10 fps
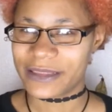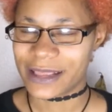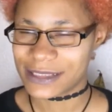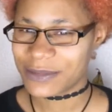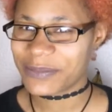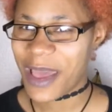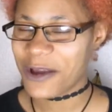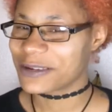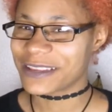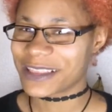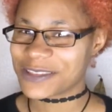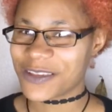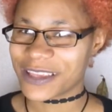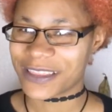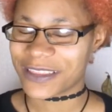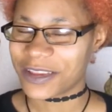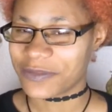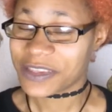That's about it. That's all I can think of.